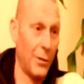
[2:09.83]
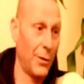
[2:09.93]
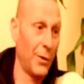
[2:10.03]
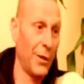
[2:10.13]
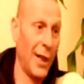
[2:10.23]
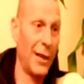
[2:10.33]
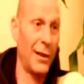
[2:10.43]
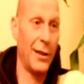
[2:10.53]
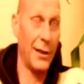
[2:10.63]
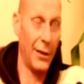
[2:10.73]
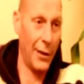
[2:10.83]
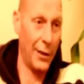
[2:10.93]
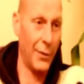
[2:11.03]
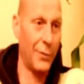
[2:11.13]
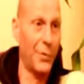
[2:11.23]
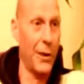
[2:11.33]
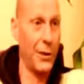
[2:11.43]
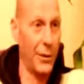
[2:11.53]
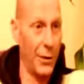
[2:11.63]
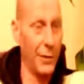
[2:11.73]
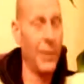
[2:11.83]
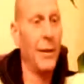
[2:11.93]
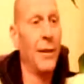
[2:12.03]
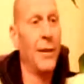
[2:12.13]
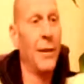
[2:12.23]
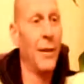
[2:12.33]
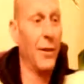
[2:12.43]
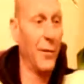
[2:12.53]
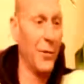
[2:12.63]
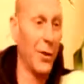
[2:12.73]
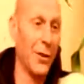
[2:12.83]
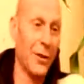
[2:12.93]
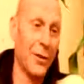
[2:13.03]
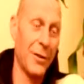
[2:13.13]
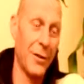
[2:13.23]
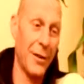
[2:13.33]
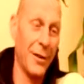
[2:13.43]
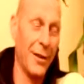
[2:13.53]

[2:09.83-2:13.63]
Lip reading: understanding the legal fiction, and of course,